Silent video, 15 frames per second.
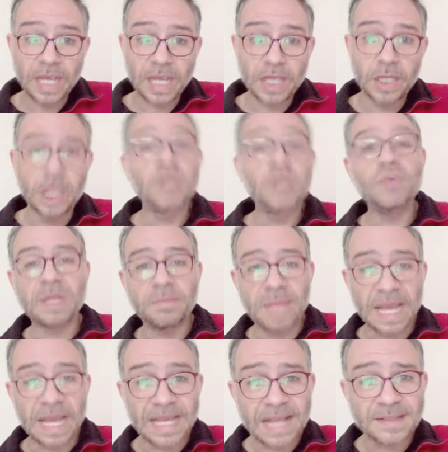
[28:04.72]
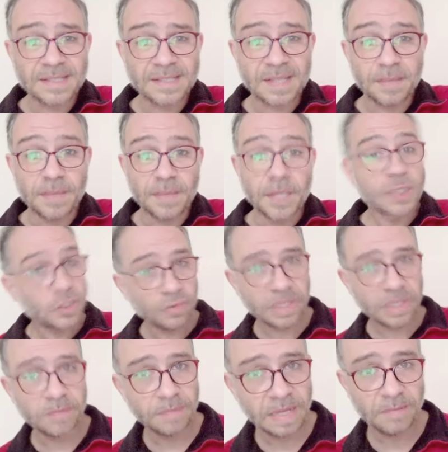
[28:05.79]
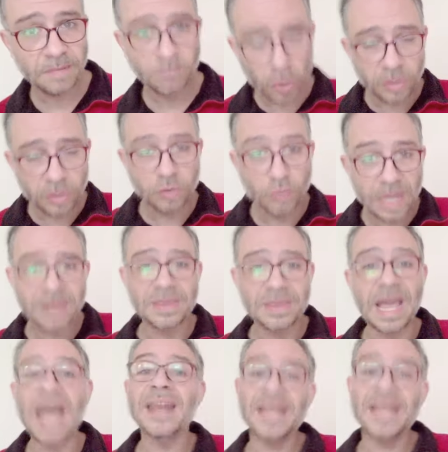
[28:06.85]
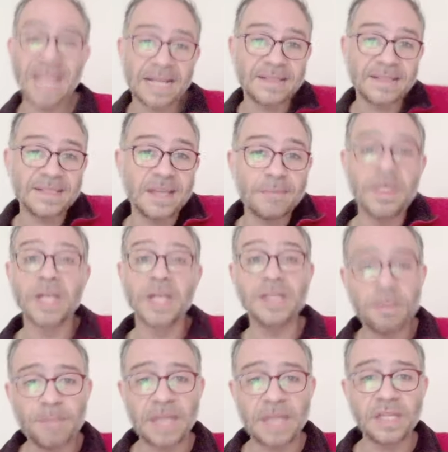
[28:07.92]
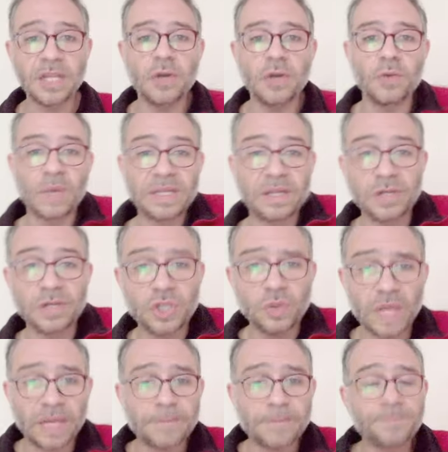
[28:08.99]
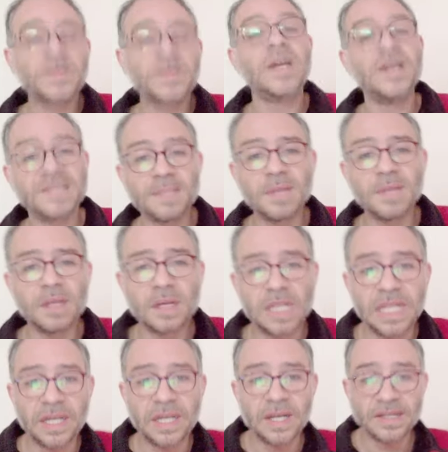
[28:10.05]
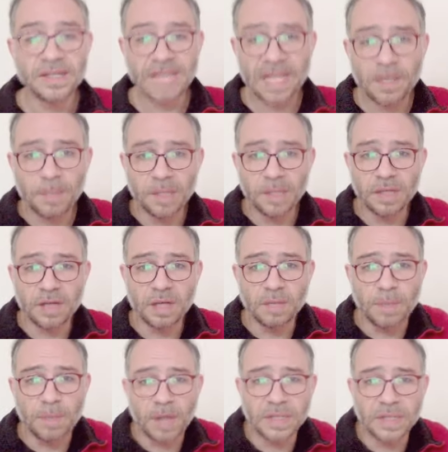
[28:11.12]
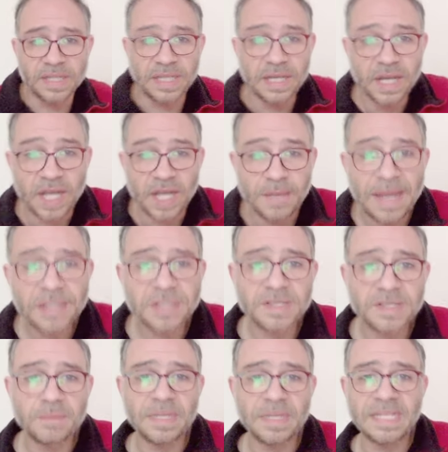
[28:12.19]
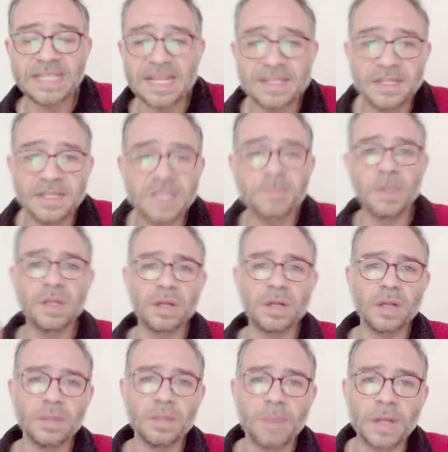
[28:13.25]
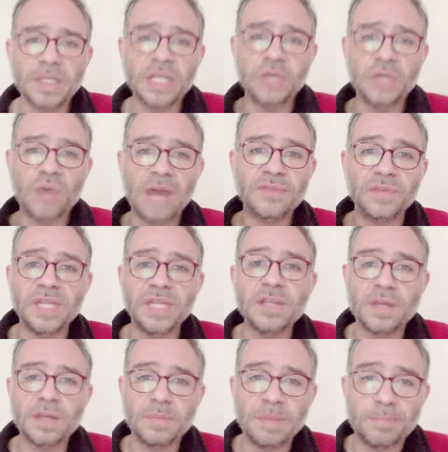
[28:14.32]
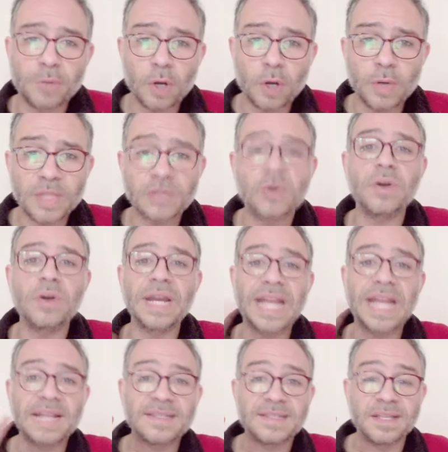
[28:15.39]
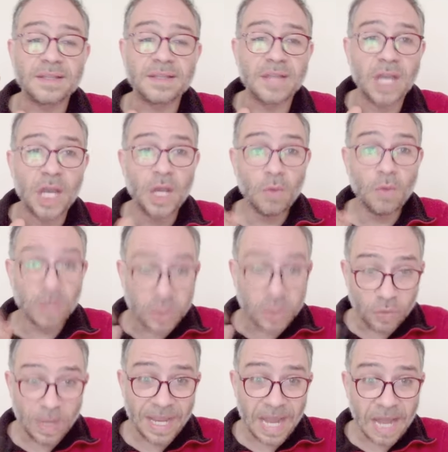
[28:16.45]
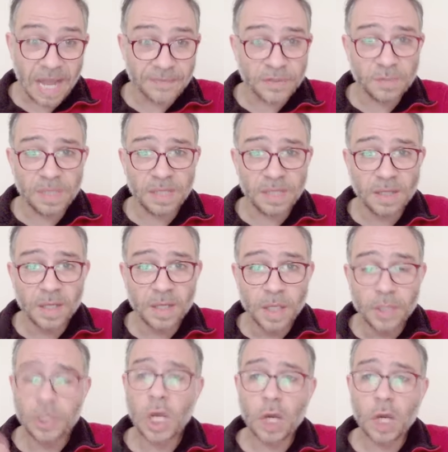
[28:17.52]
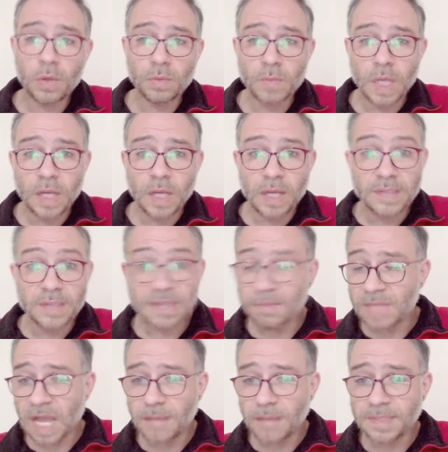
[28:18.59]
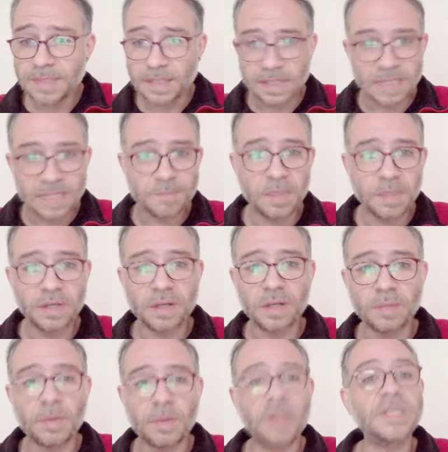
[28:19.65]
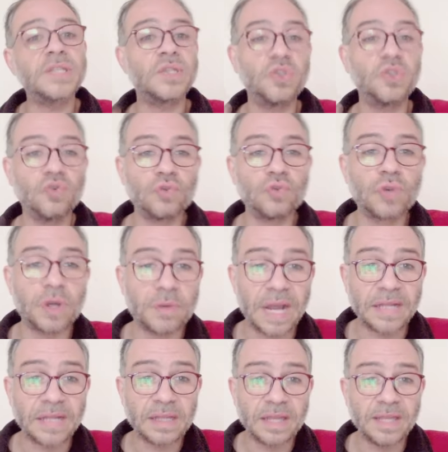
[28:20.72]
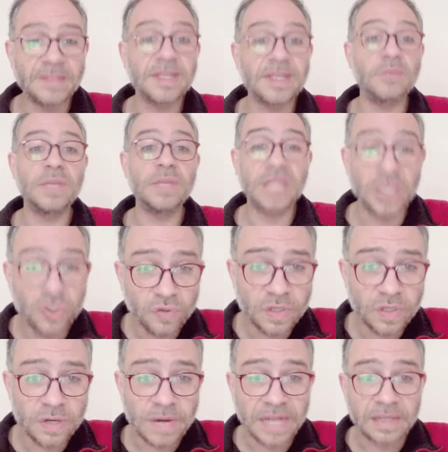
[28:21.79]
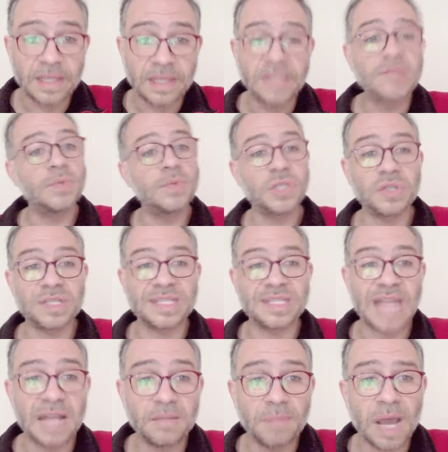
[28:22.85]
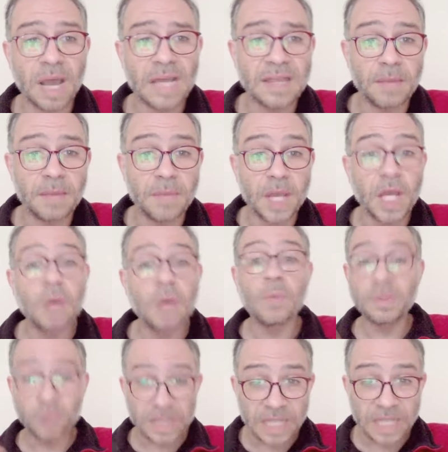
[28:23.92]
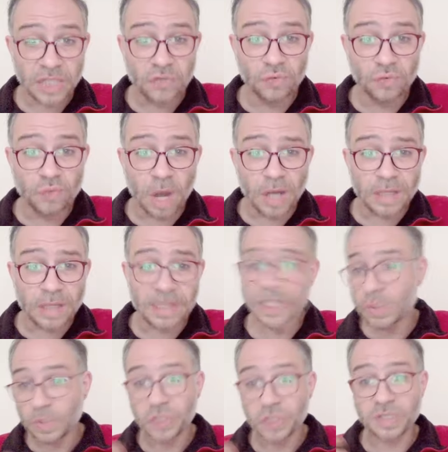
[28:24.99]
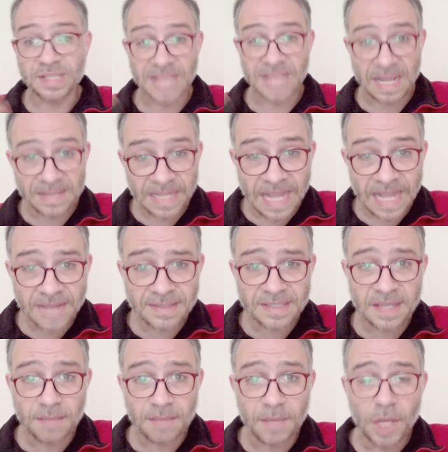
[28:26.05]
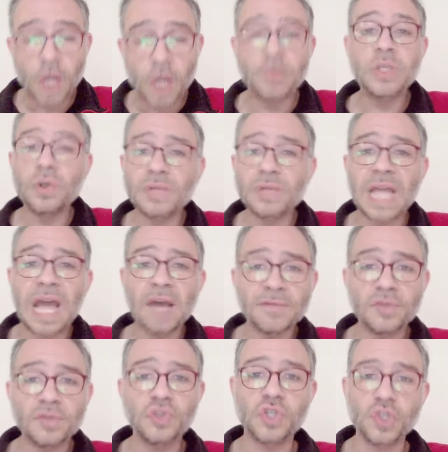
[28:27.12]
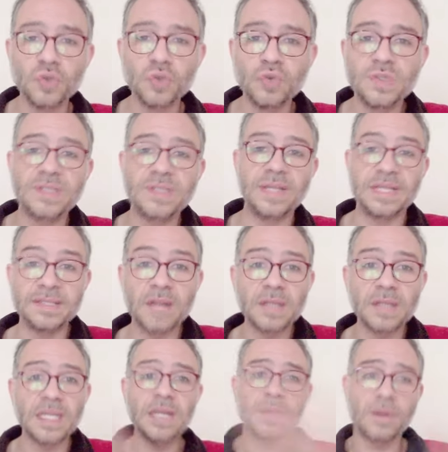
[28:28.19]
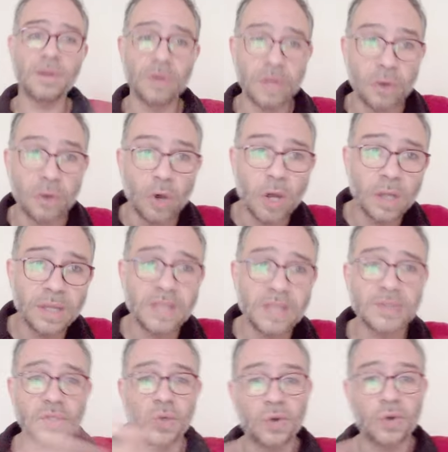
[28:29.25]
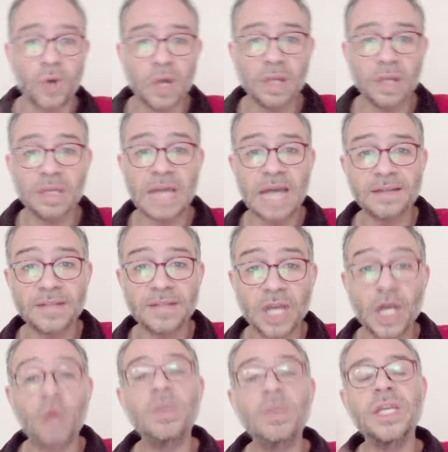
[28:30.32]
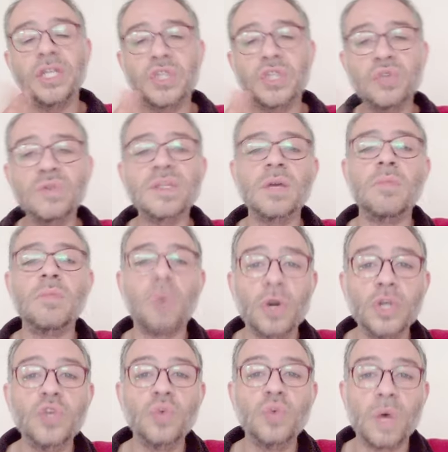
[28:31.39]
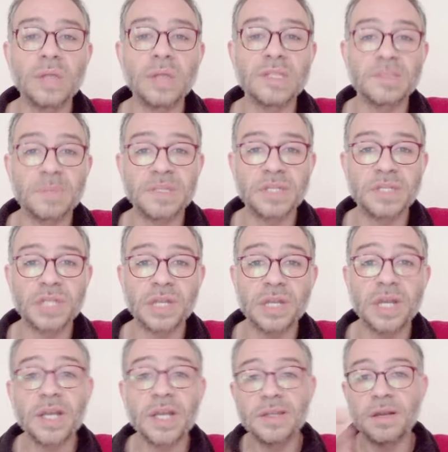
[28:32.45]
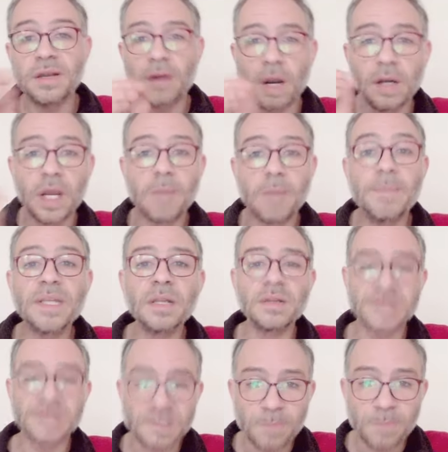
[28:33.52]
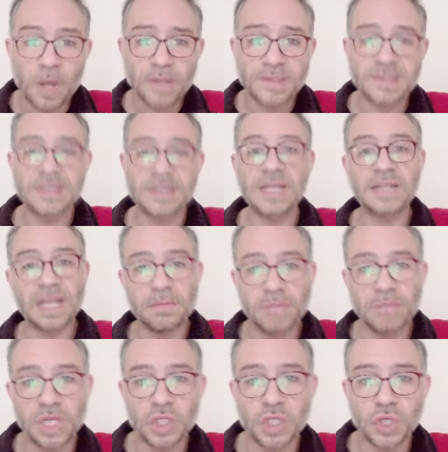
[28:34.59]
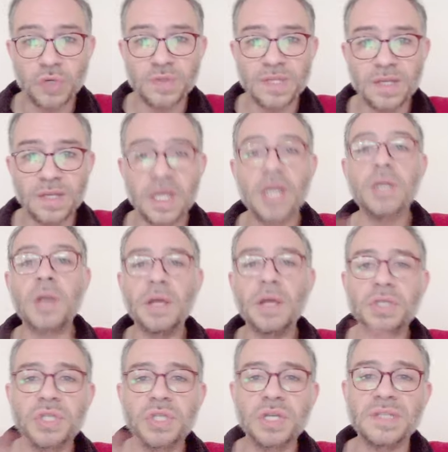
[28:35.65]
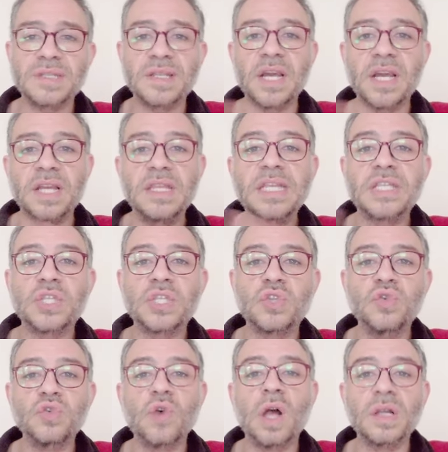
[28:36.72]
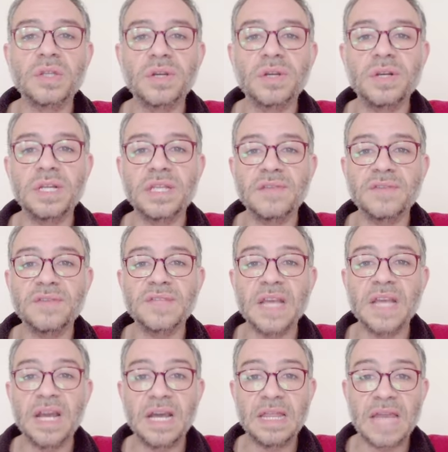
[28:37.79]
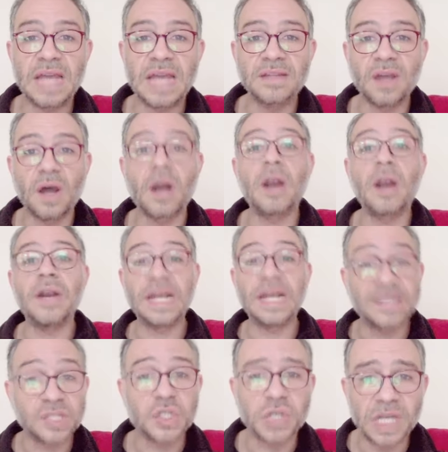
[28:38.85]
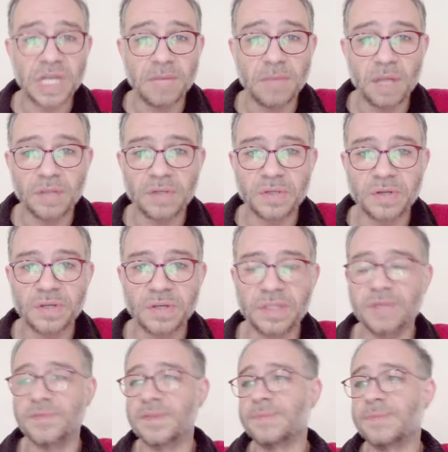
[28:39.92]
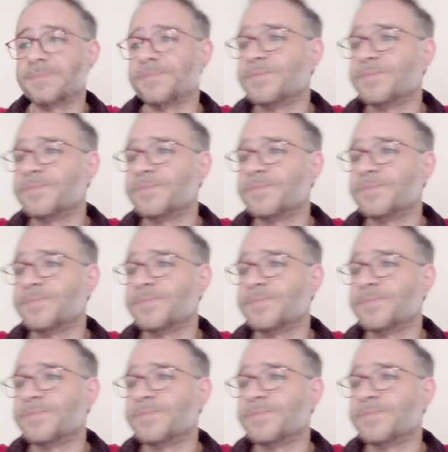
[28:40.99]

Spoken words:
in, you can be against them. So you can be both with and against them depending on what they're doing. Similarly, take a political party. Imagine somebody says, this political party, you have to either be pro it or against it. Well, do I have to be? No. Sometimes these political parties do correct things, and when they do correct things, we should stand by them. But when they do wrong things, we should stand against them. We don't have to choose. It's not either all this or all that. We can choose a more nuanced position. There are middle spots that can be chosen, not just these two alternatives that are extreme alternatives.